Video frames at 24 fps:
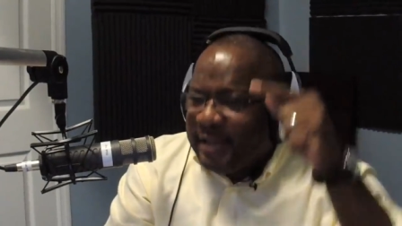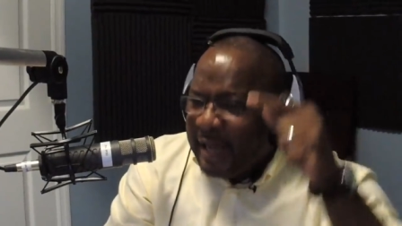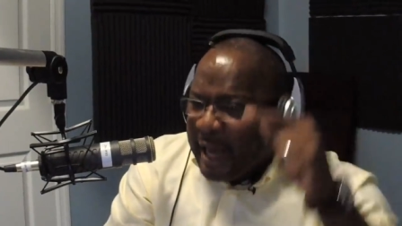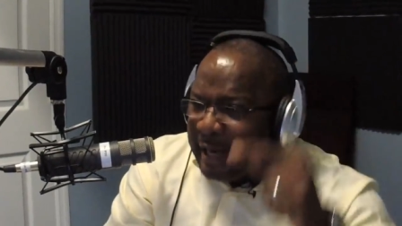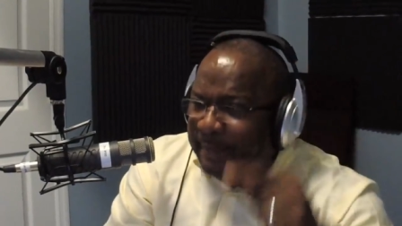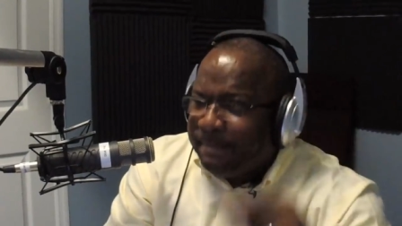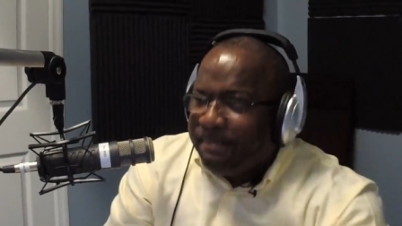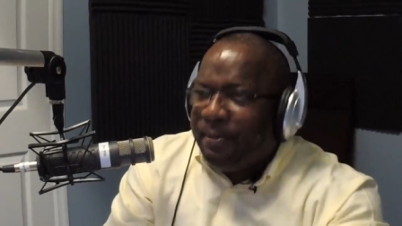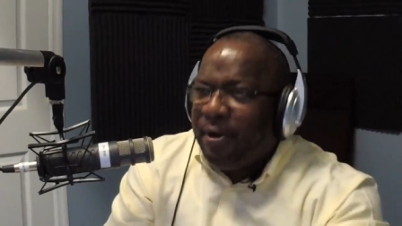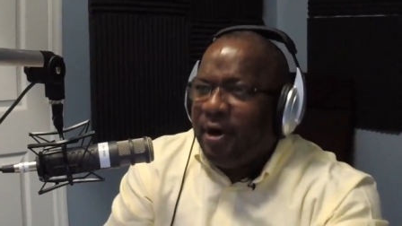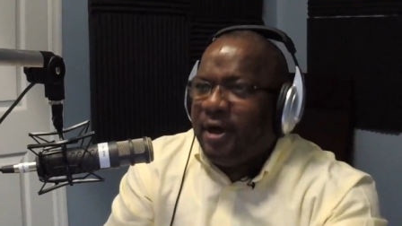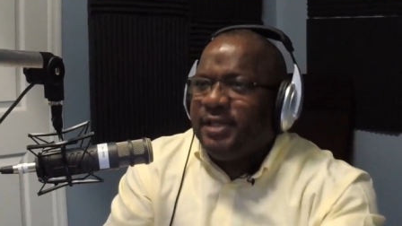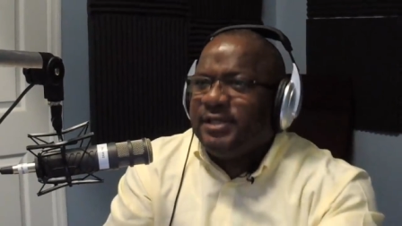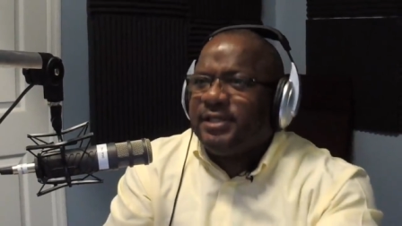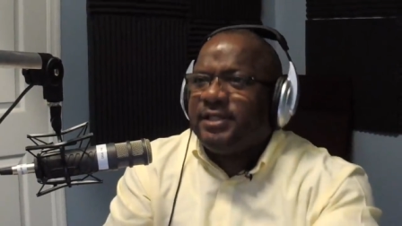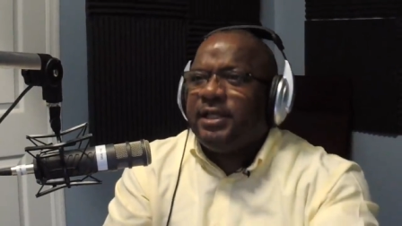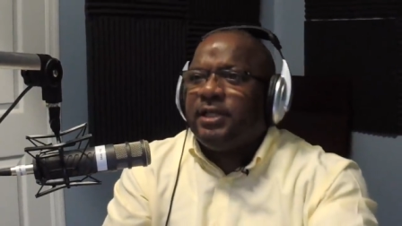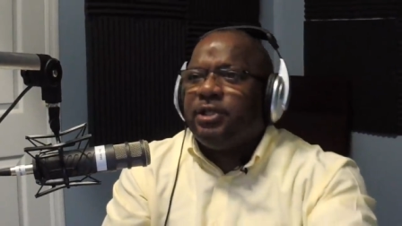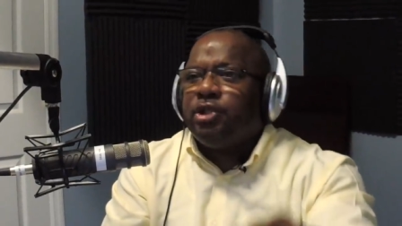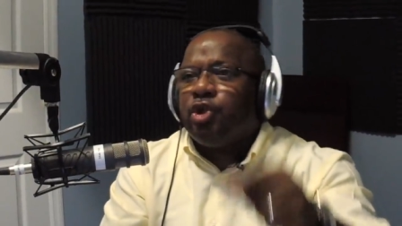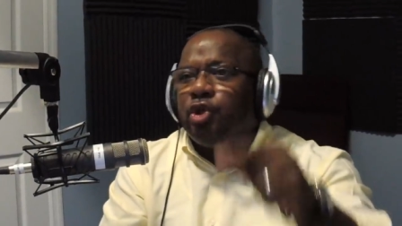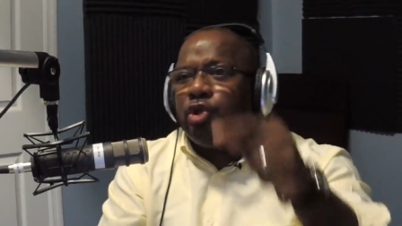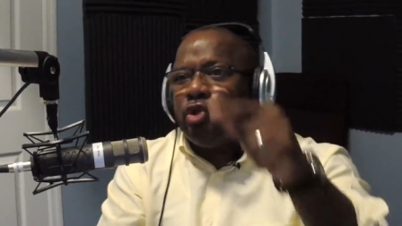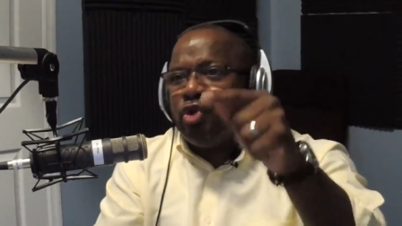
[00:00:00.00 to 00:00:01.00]
that
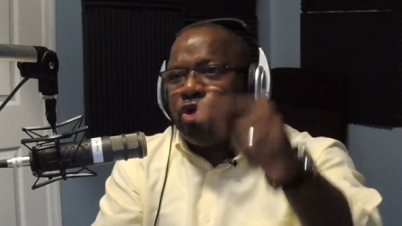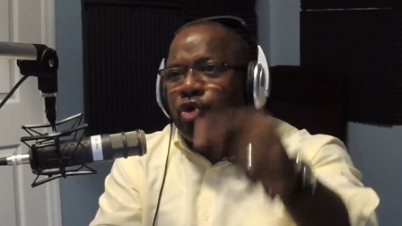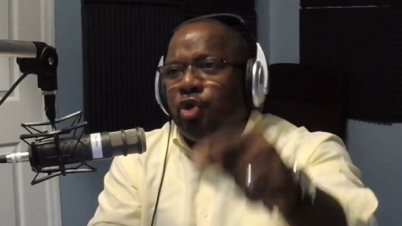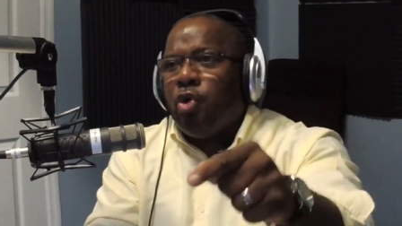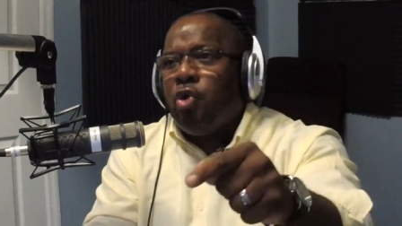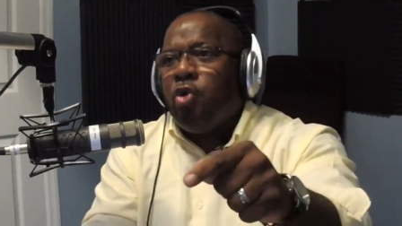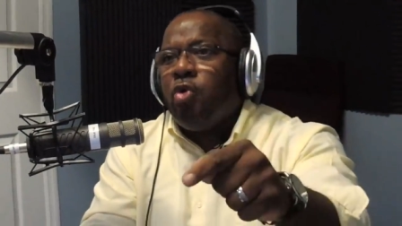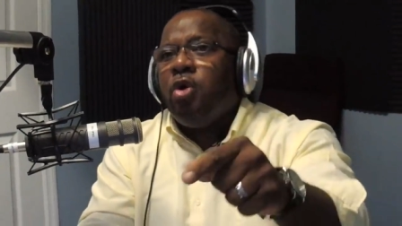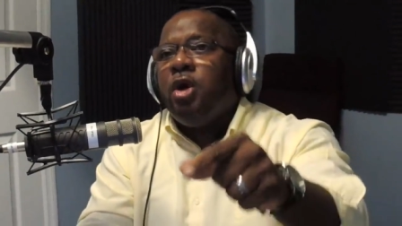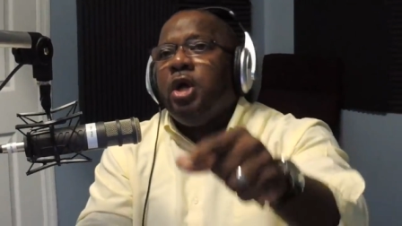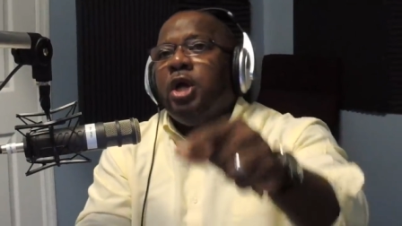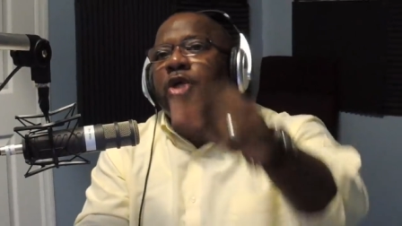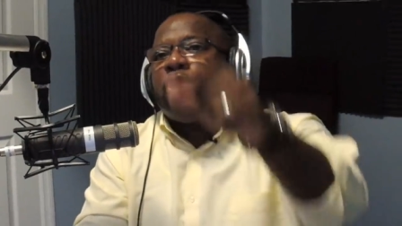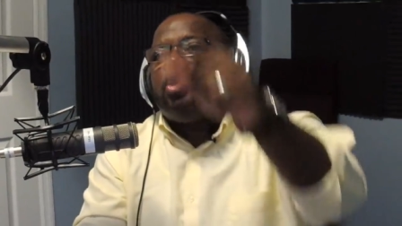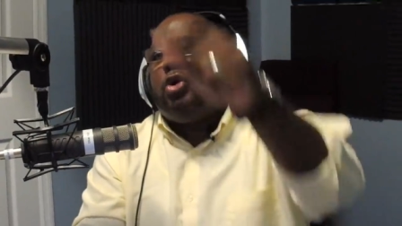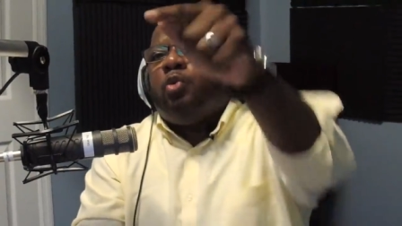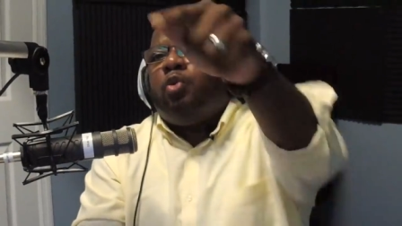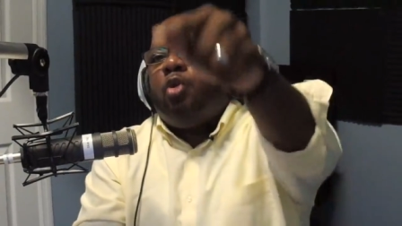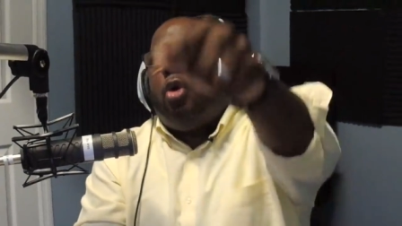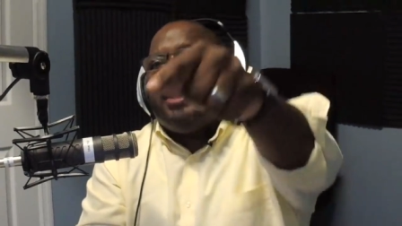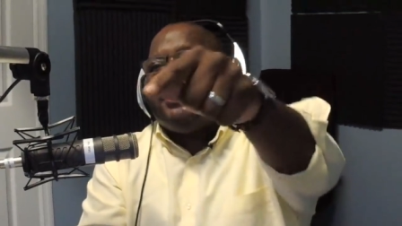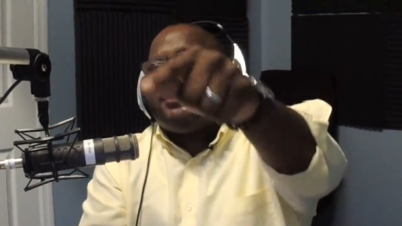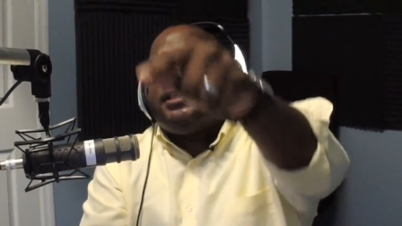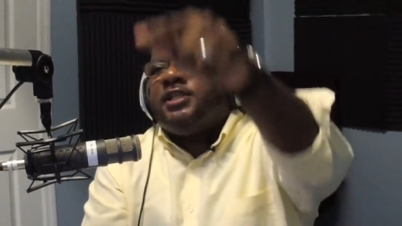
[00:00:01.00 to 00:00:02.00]
person to do
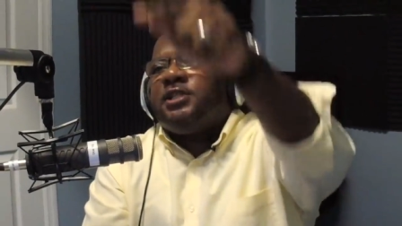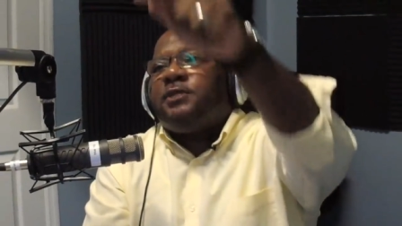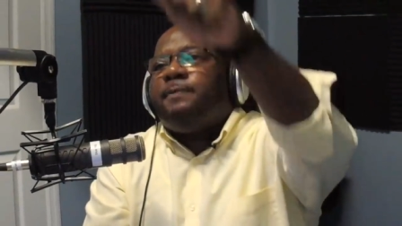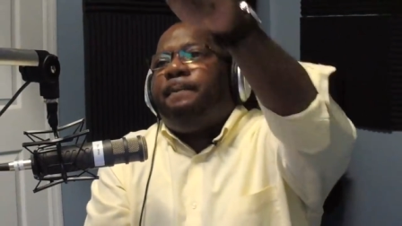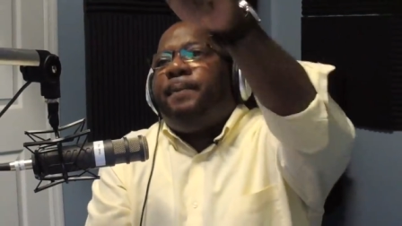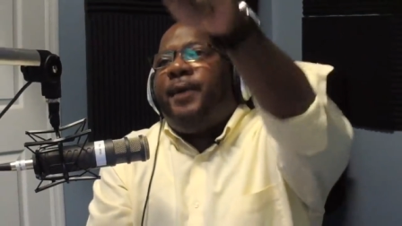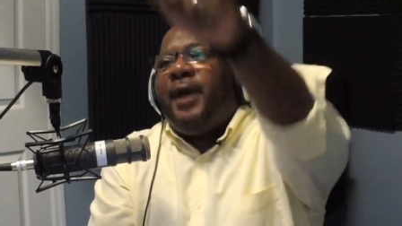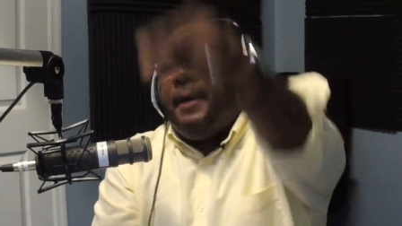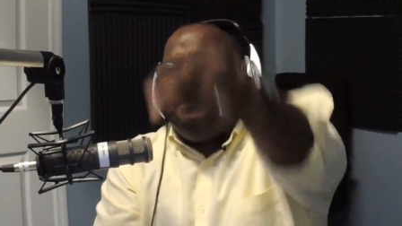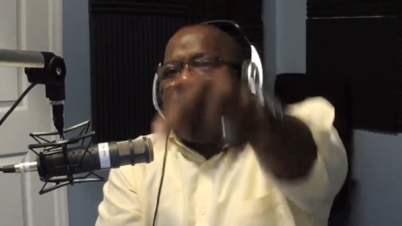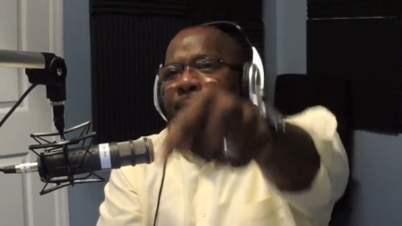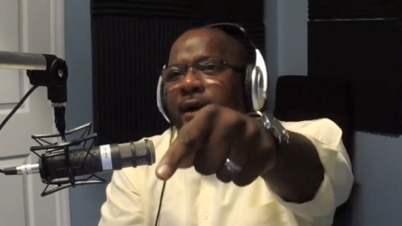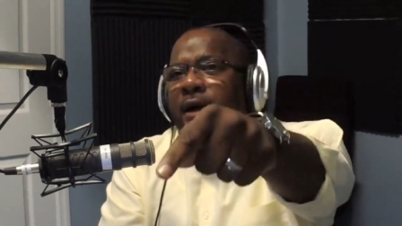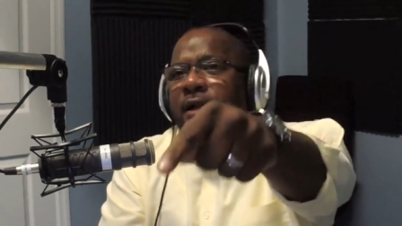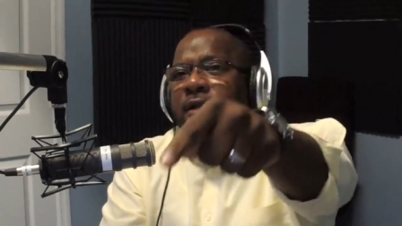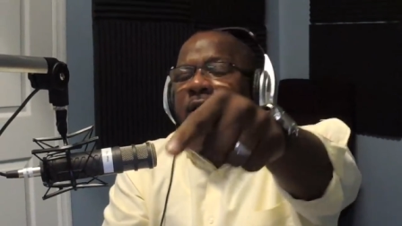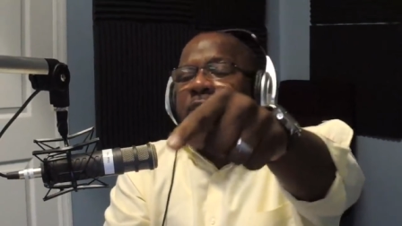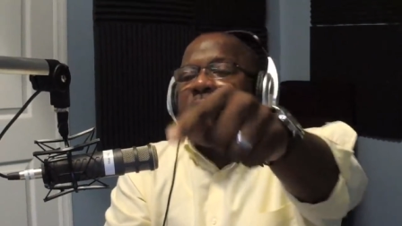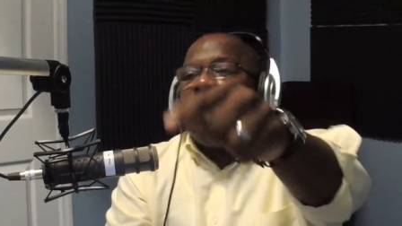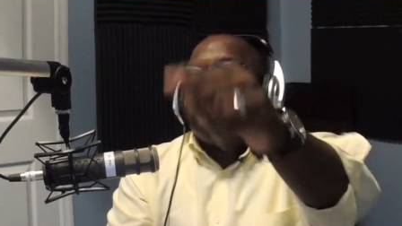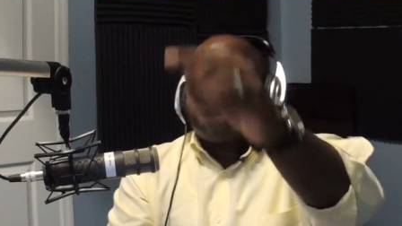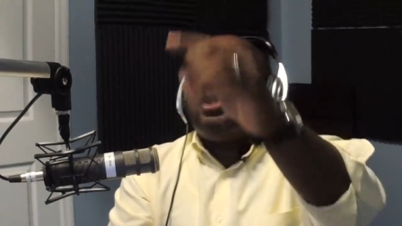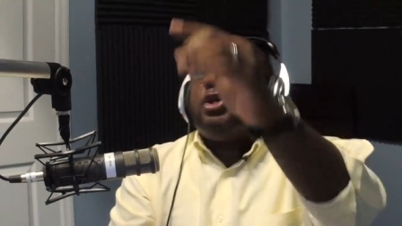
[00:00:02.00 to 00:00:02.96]
towards his people.